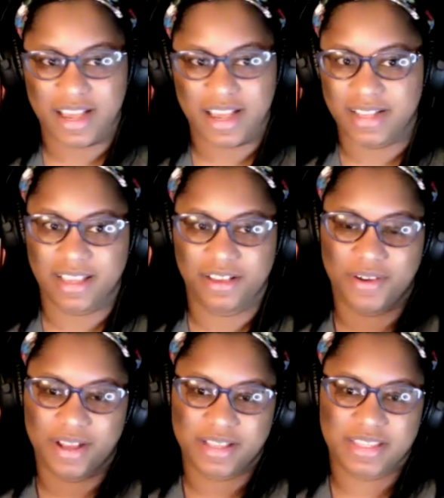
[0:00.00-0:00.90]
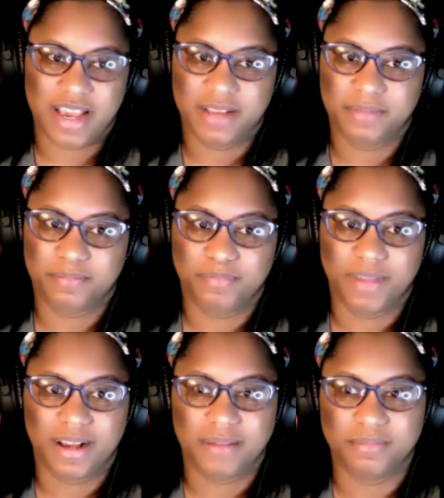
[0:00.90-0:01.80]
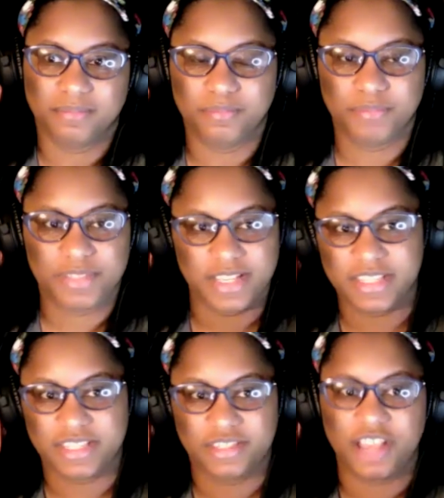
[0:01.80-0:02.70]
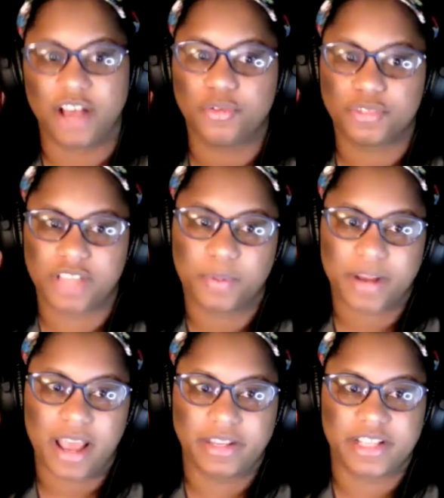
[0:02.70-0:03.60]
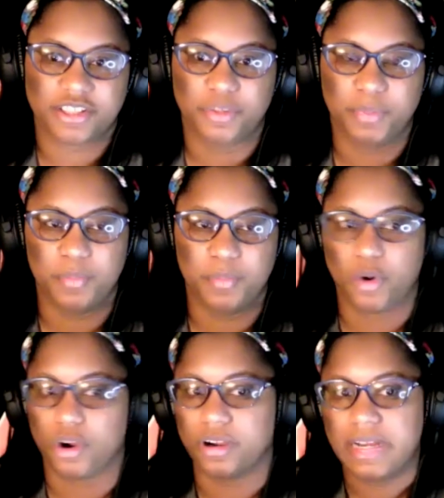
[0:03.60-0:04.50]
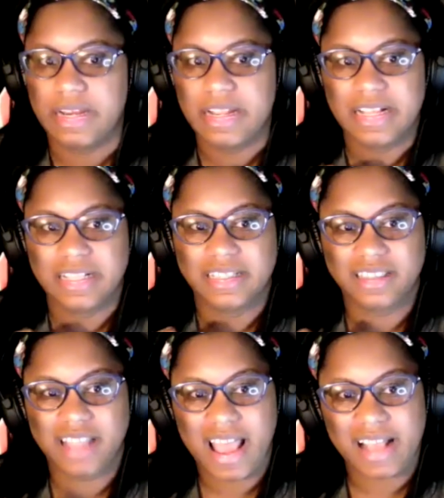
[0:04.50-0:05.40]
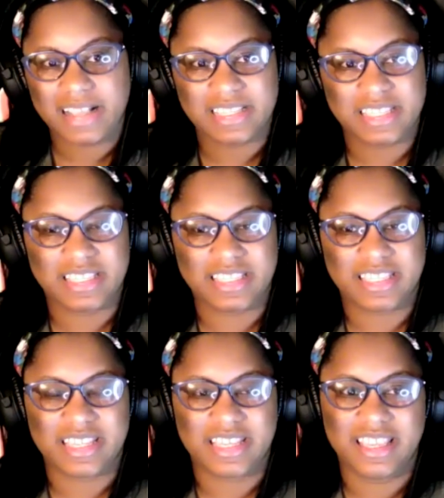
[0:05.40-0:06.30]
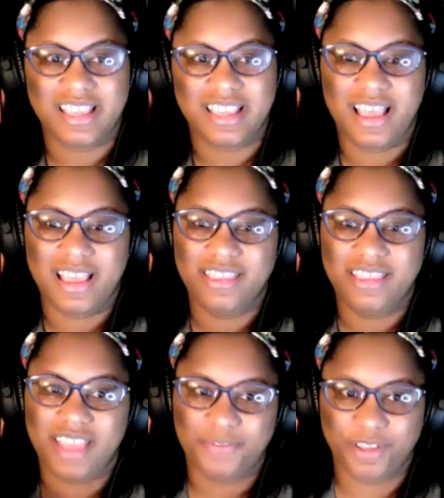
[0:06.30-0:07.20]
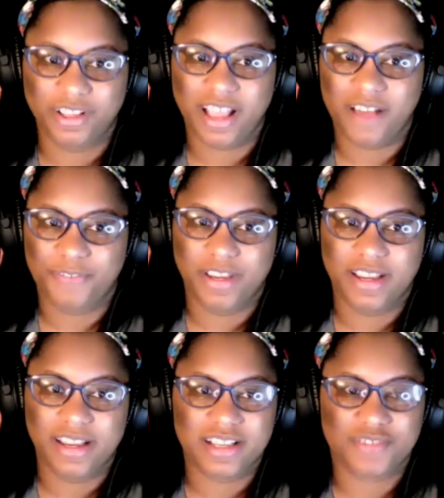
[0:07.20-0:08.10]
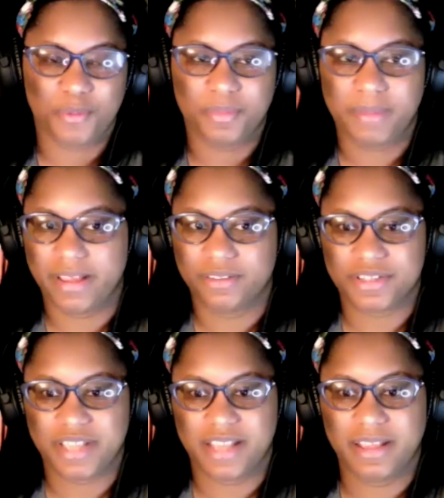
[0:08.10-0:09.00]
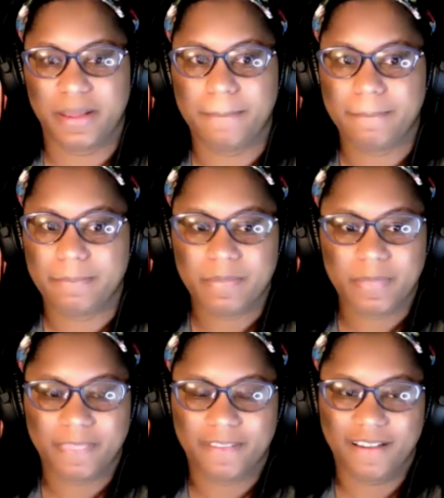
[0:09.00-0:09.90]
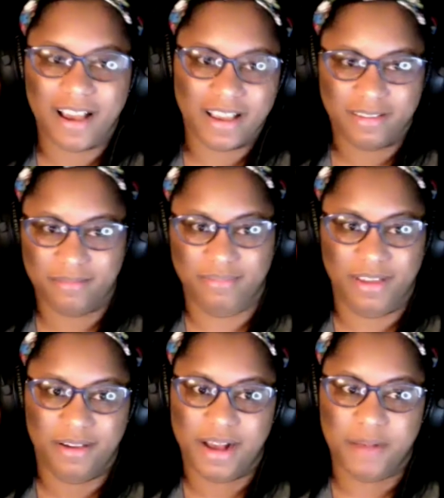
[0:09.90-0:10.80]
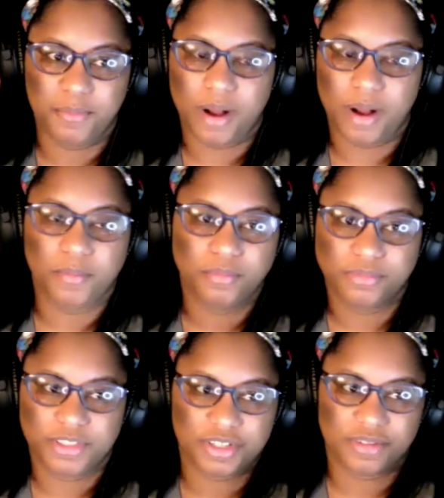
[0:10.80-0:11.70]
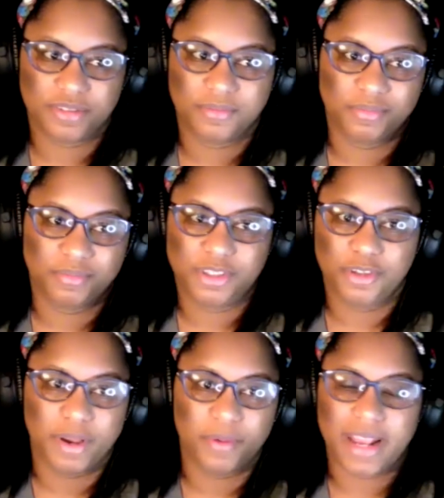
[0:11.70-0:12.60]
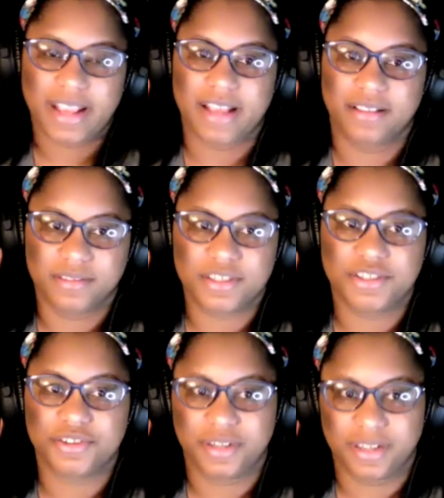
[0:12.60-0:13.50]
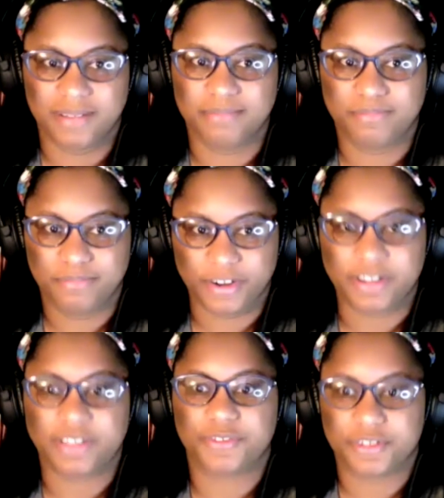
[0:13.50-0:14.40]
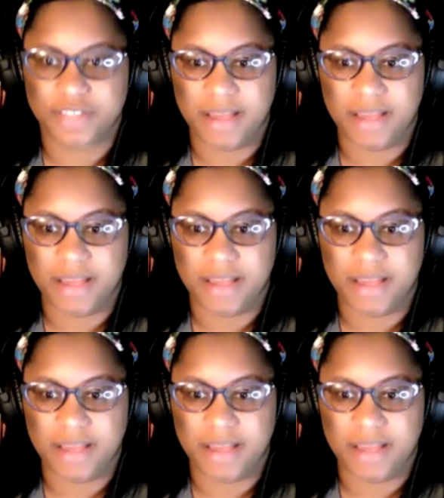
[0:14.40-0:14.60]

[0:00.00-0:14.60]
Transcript: I can go outside. Since Delaware County is a little bit more lax than Philadelphia is, from my understanding, I'm just doing what I can to do at a very difficult time.